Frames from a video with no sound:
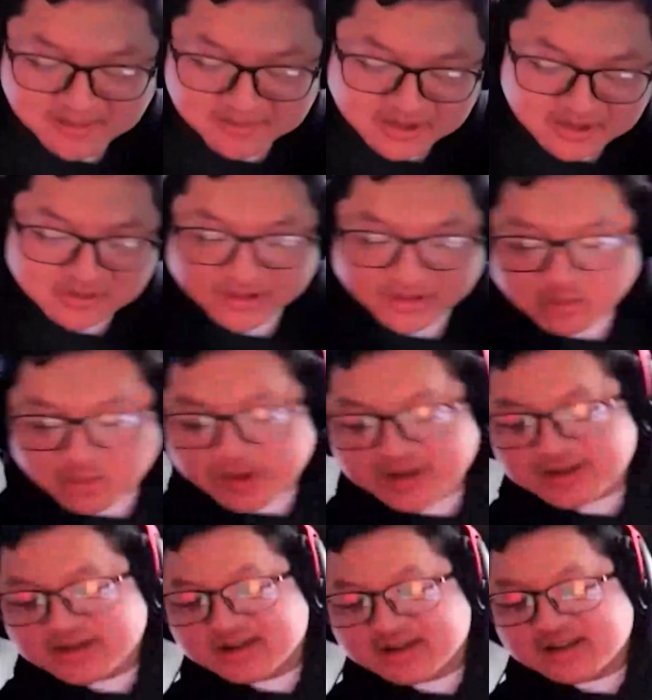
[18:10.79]
You know, like
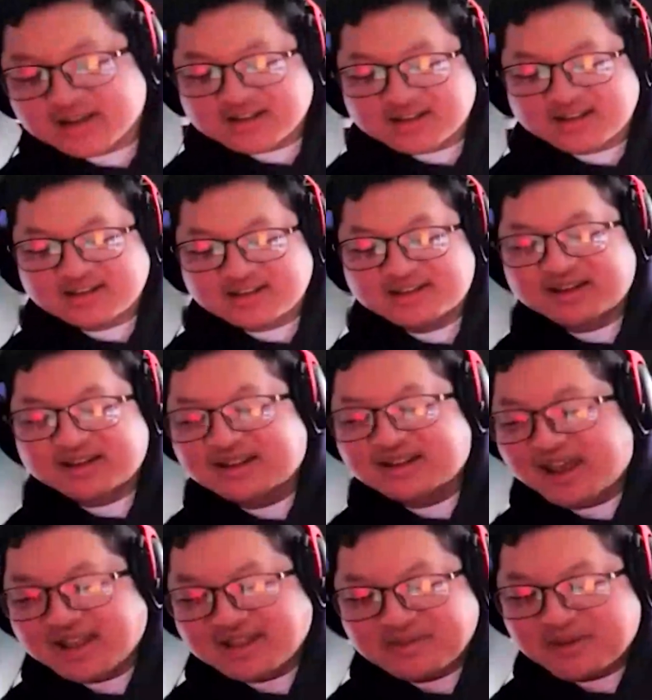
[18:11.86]
let's
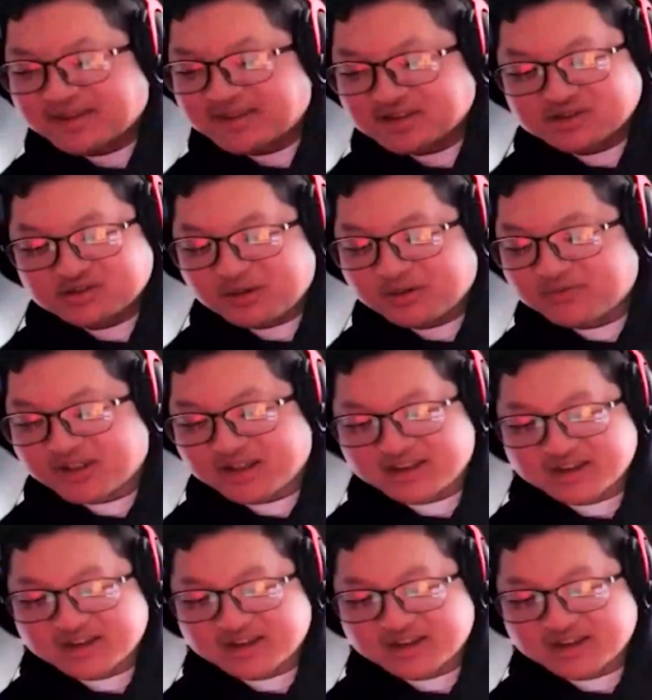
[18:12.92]
end the message with like,